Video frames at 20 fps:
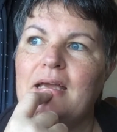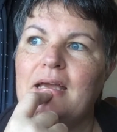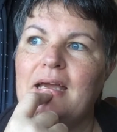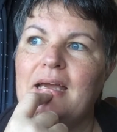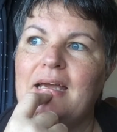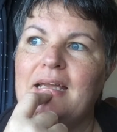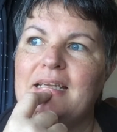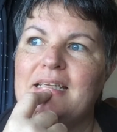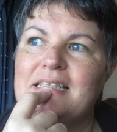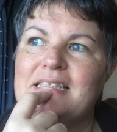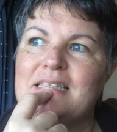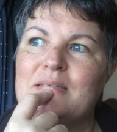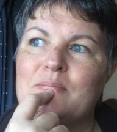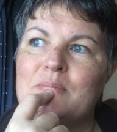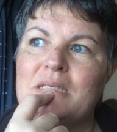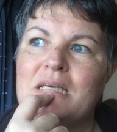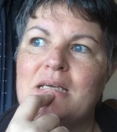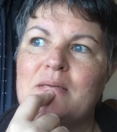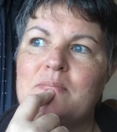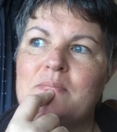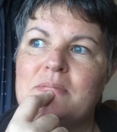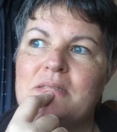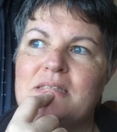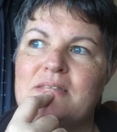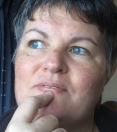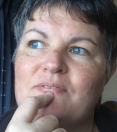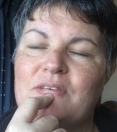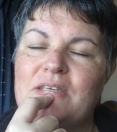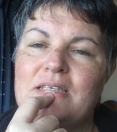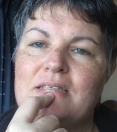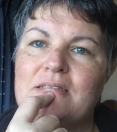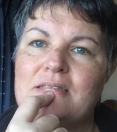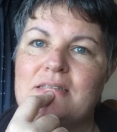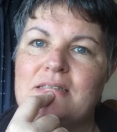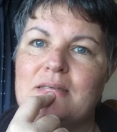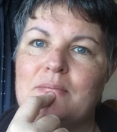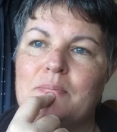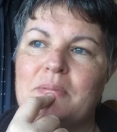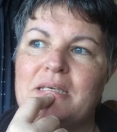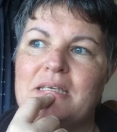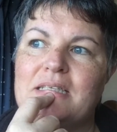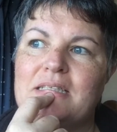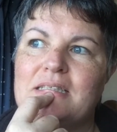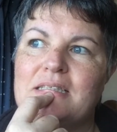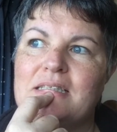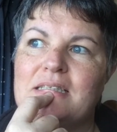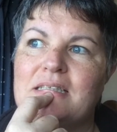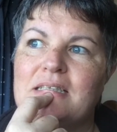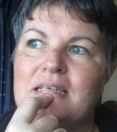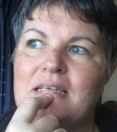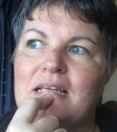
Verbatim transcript: And it sometimes feels a bit